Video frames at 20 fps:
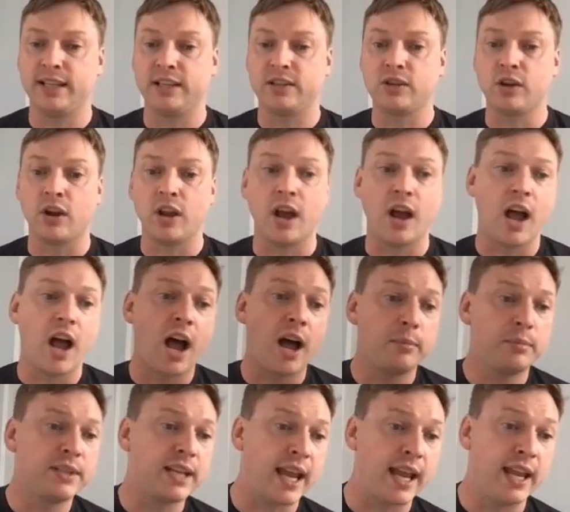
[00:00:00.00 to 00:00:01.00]
It's got to
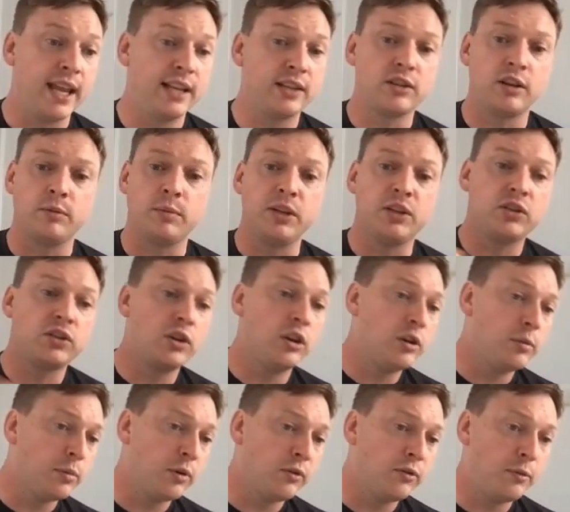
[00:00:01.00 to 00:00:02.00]
update. It's got to be
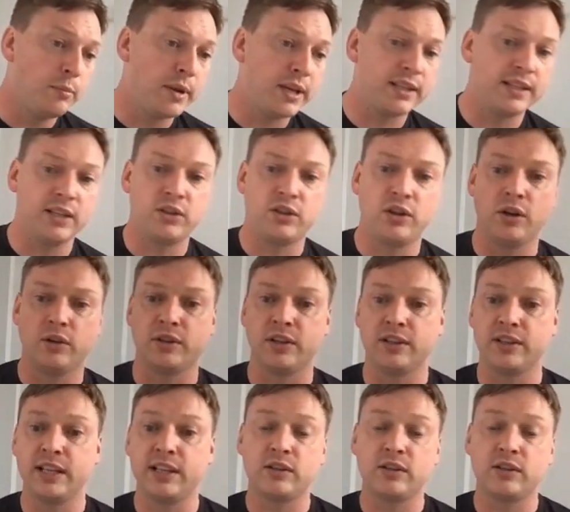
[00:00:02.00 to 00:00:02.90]
suitable for business users.